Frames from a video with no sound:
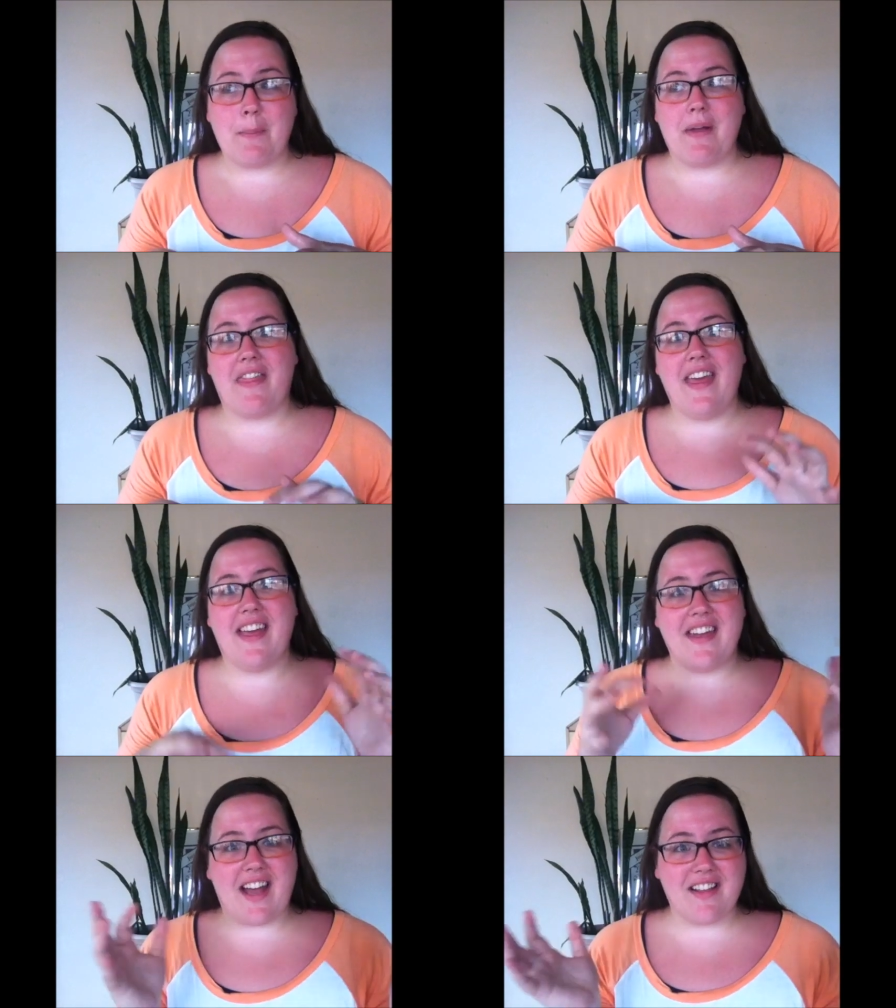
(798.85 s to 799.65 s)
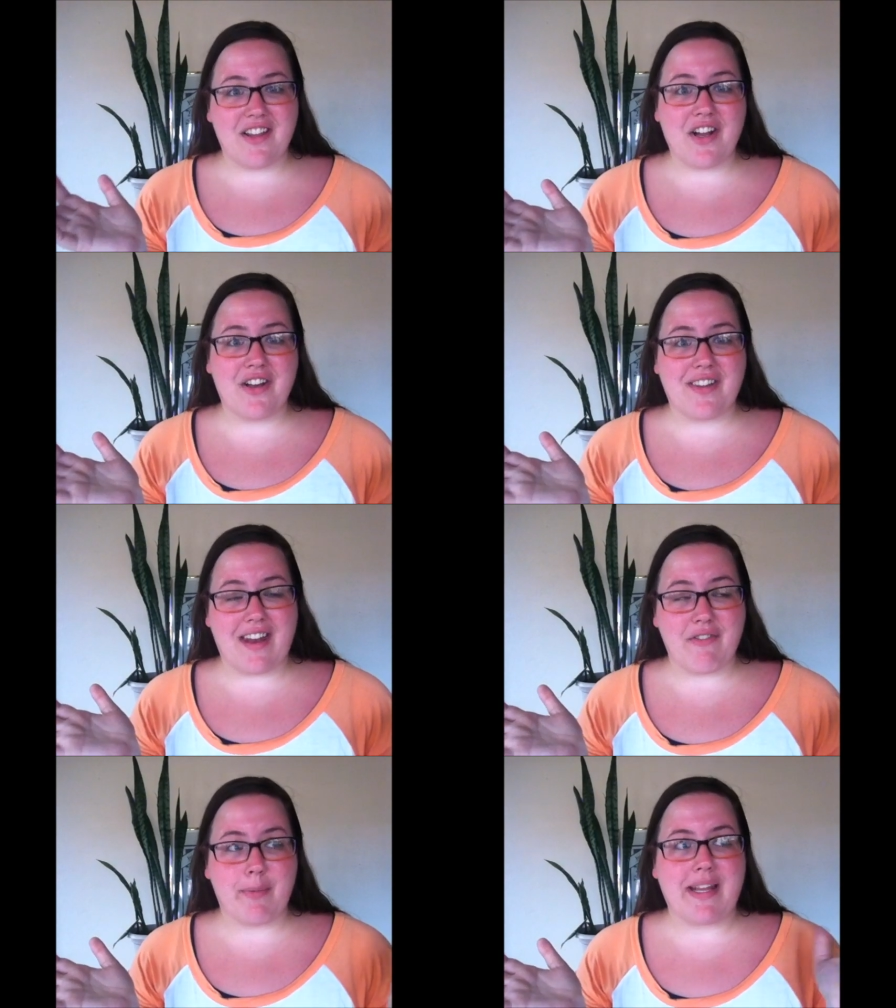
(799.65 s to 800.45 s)
But then I learned
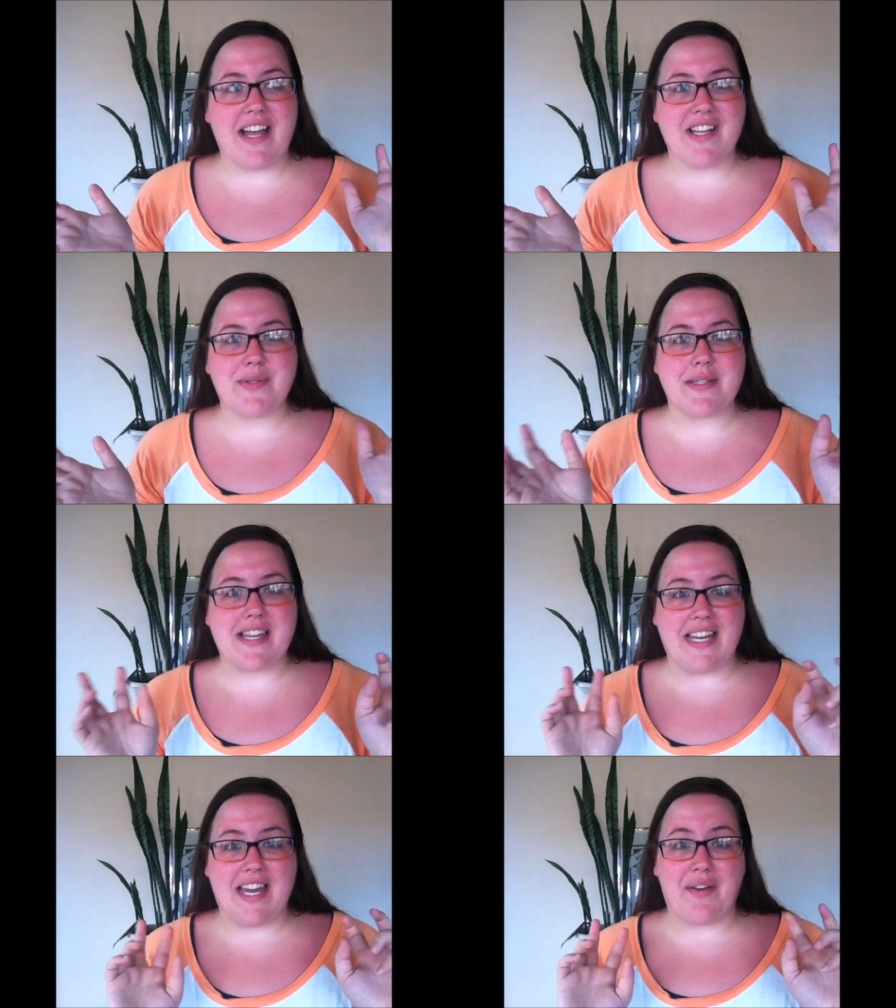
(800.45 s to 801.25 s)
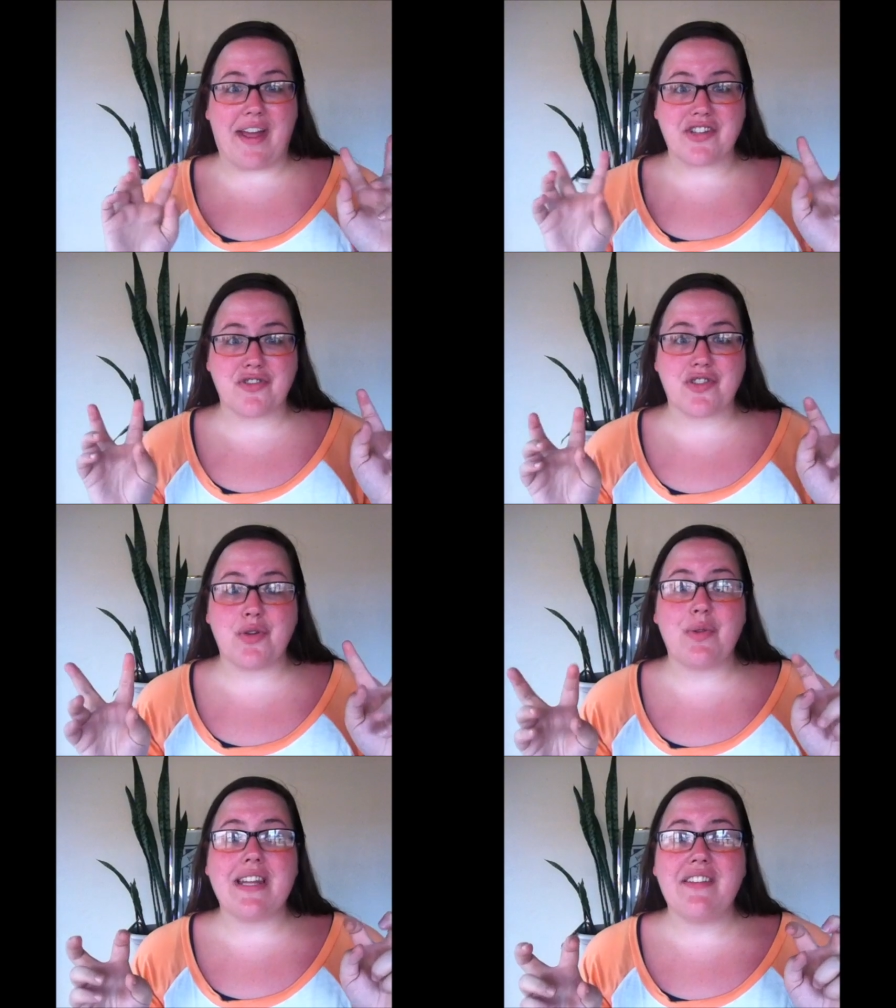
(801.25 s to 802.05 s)
that everybody else was taking out extra
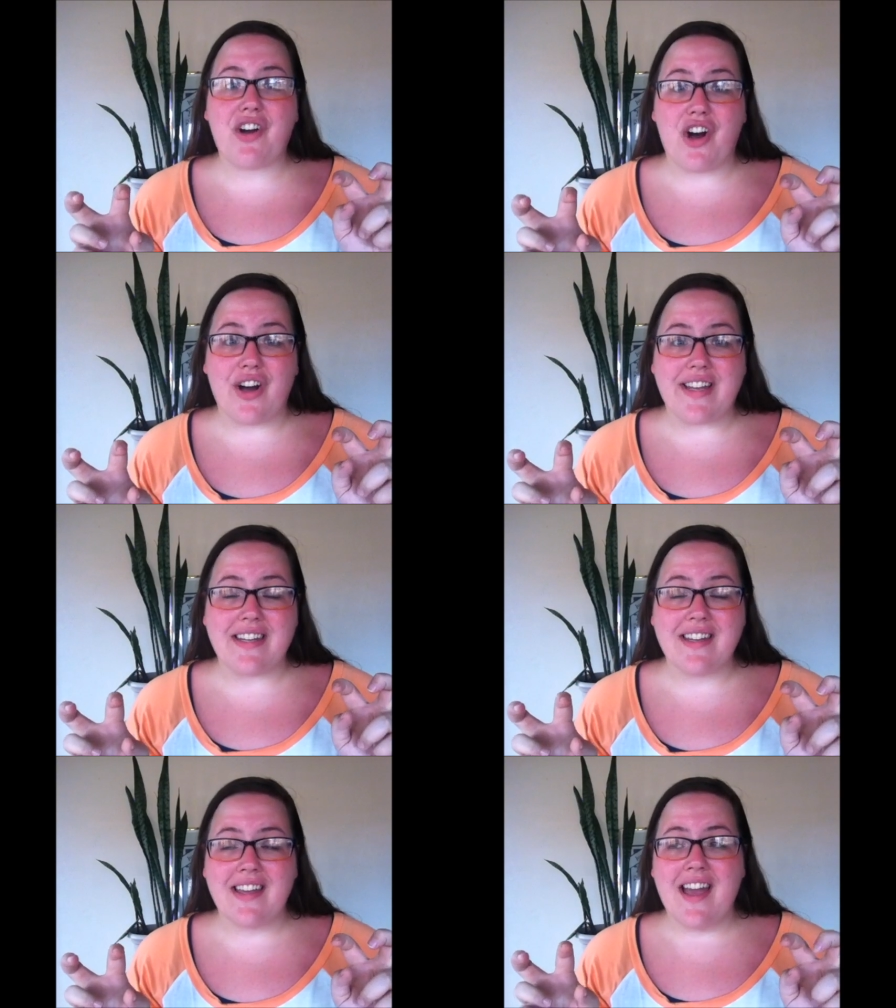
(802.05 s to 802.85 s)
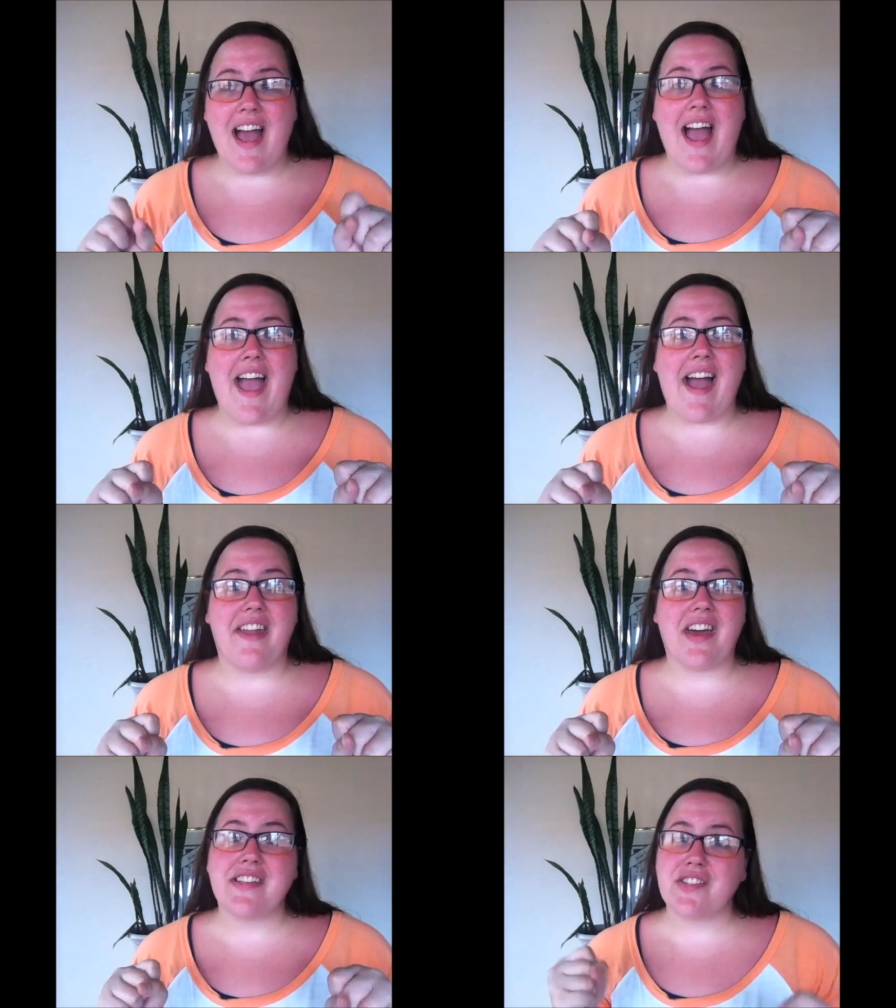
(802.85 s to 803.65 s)
to live on,
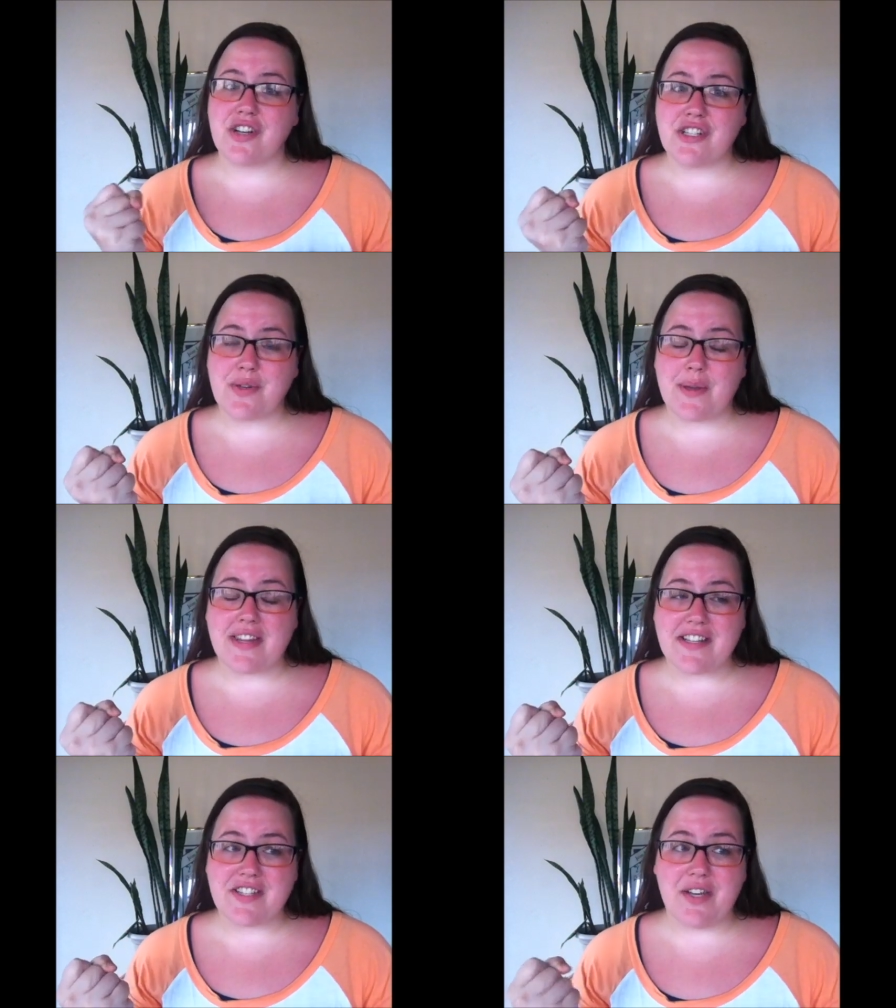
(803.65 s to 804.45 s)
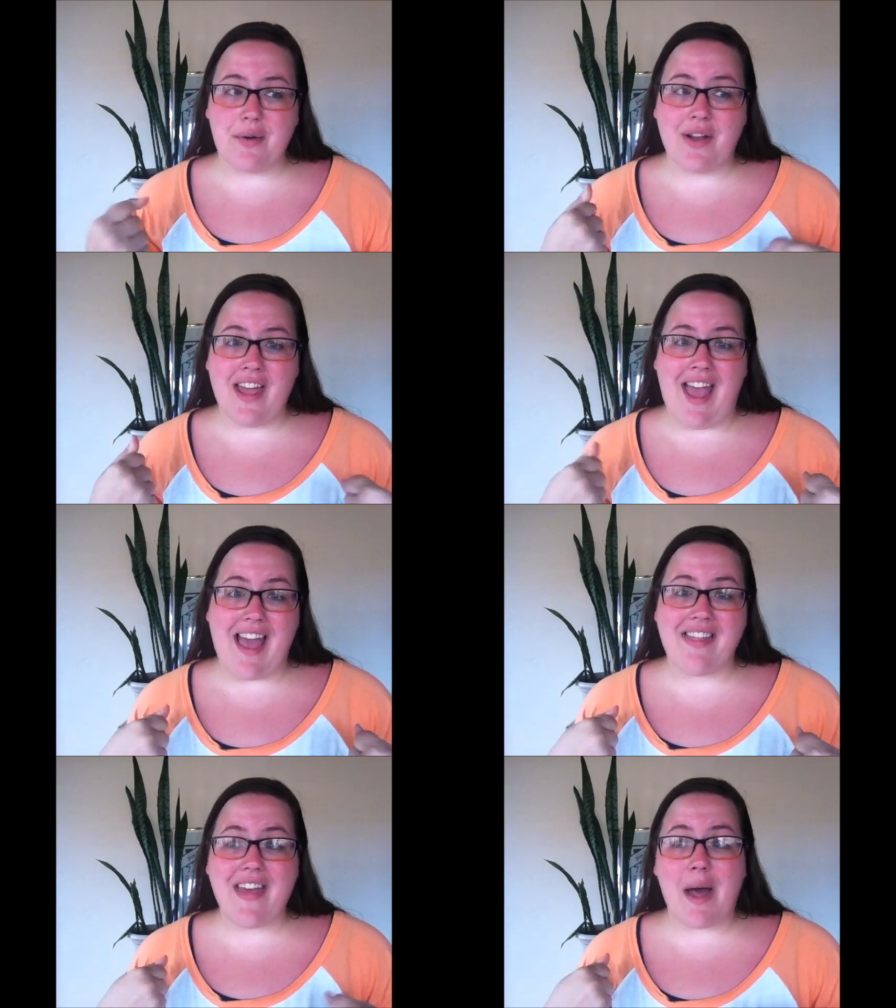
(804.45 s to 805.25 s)
and I started doing that too.
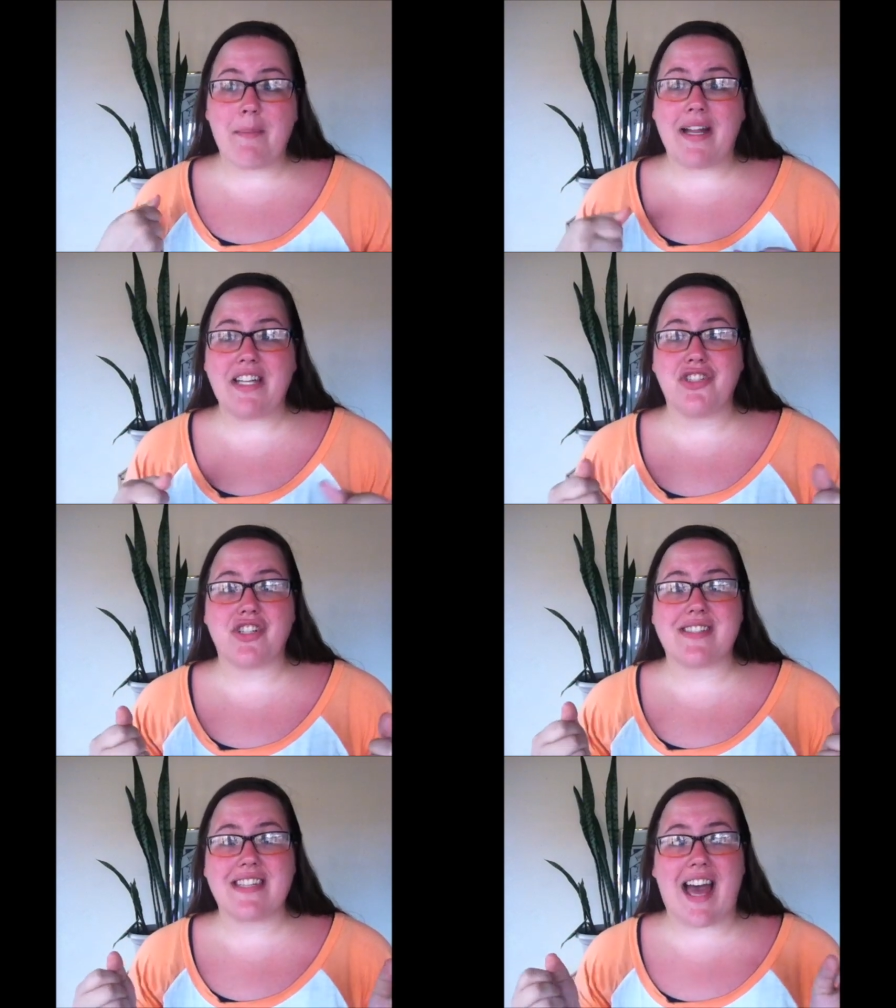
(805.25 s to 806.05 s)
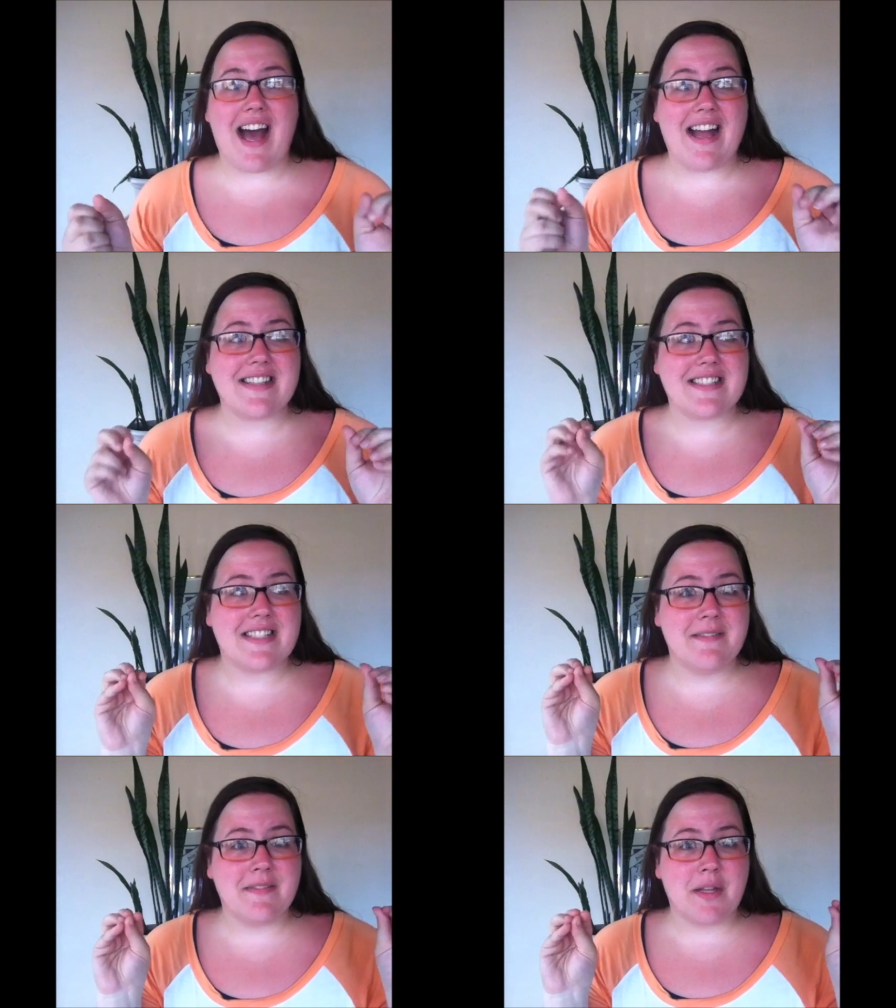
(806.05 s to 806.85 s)
And that money just got